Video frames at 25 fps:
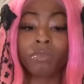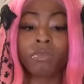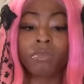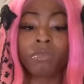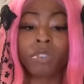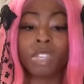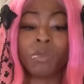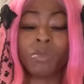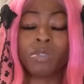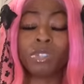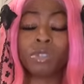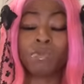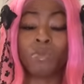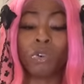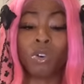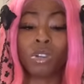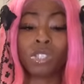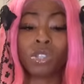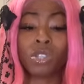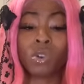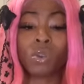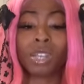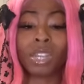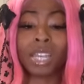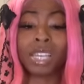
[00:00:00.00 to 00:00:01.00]
it was more
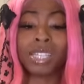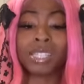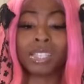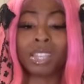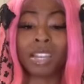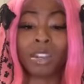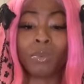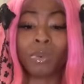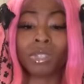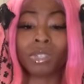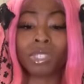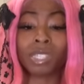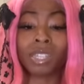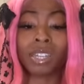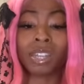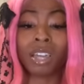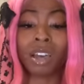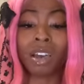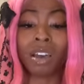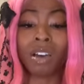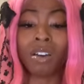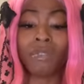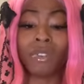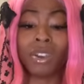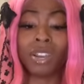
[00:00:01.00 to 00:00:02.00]
so lust than it was
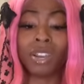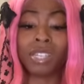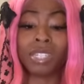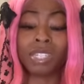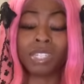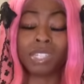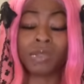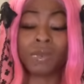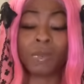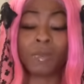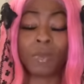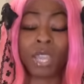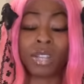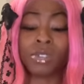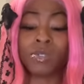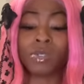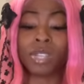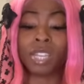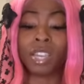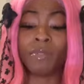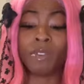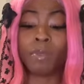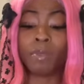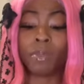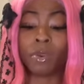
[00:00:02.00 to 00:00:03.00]
love and it just it made you
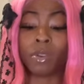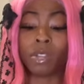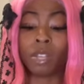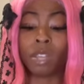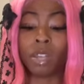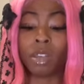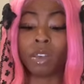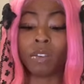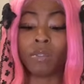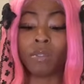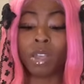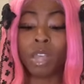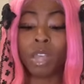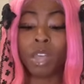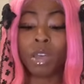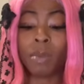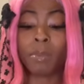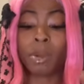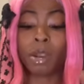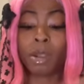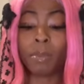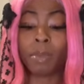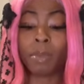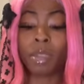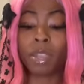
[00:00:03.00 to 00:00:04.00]
give up on love
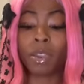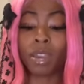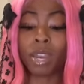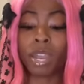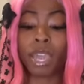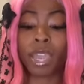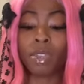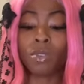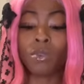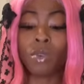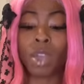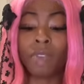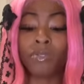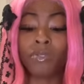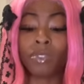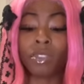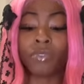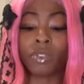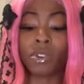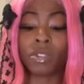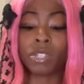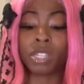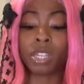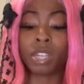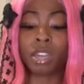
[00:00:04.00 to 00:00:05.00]
but i'm hearing like you have to
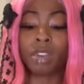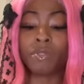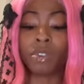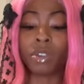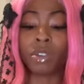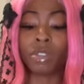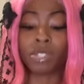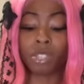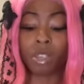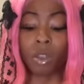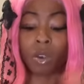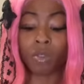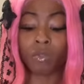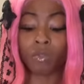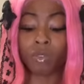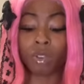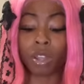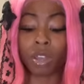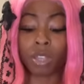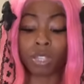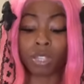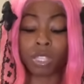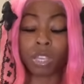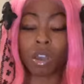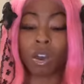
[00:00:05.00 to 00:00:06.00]
first love yourself
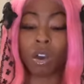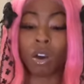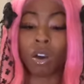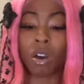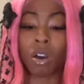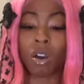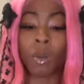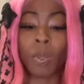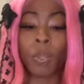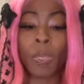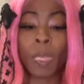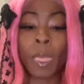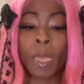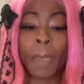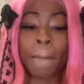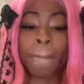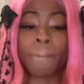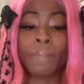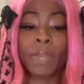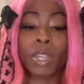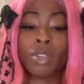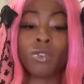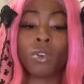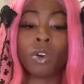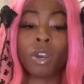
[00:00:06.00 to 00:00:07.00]
flaws and all
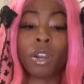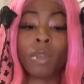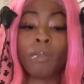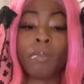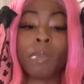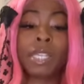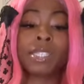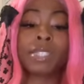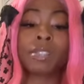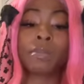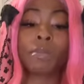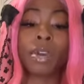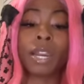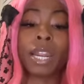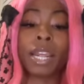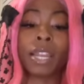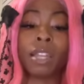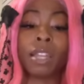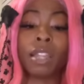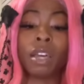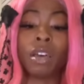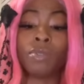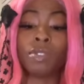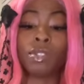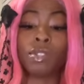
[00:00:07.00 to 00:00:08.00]
and you're gonna meet someone that
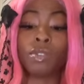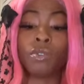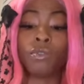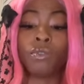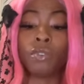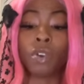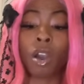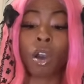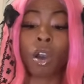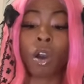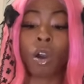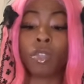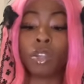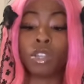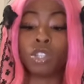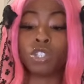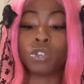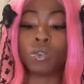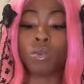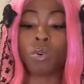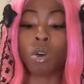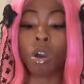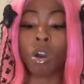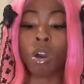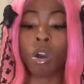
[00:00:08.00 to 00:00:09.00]
loves you for all that
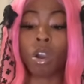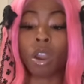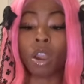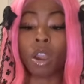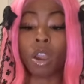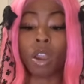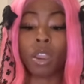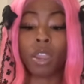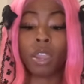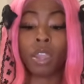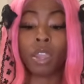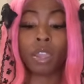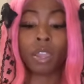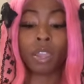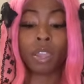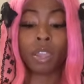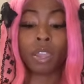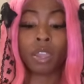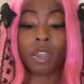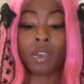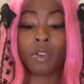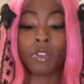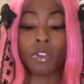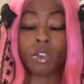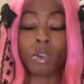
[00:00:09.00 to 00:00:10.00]
you are
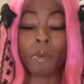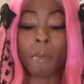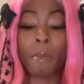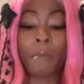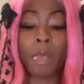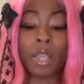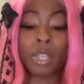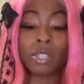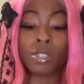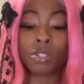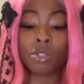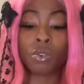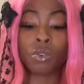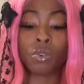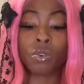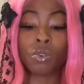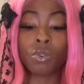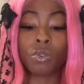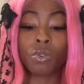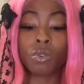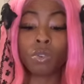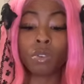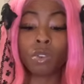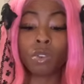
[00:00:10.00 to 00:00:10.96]
your mental